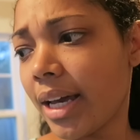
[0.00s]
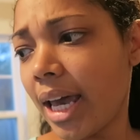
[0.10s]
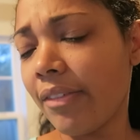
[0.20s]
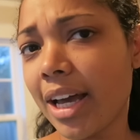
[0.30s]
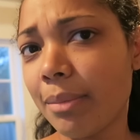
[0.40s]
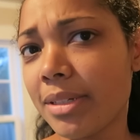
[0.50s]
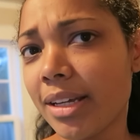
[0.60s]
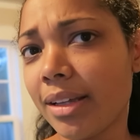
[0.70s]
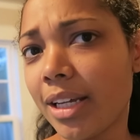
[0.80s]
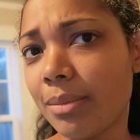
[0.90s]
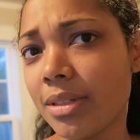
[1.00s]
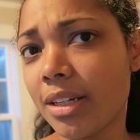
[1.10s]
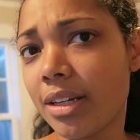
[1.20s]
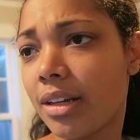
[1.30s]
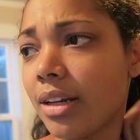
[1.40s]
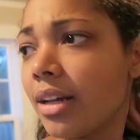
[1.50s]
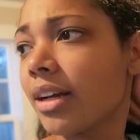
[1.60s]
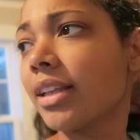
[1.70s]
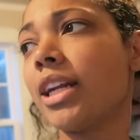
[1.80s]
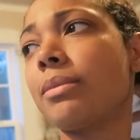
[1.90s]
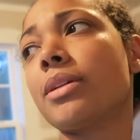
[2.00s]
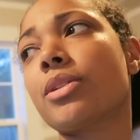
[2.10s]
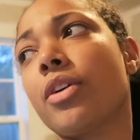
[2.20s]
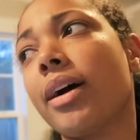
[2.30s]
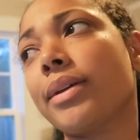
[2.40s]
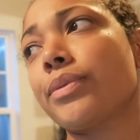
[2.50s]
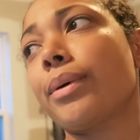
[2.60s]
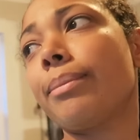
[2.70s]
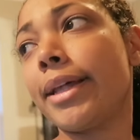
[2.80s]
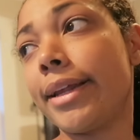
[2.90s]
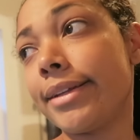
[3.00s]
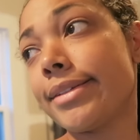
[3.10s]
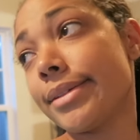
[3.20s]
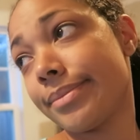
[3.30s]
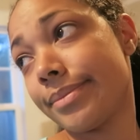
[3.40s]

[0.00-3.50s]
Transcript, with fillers: I've been telling him to clean up this garage for a minute.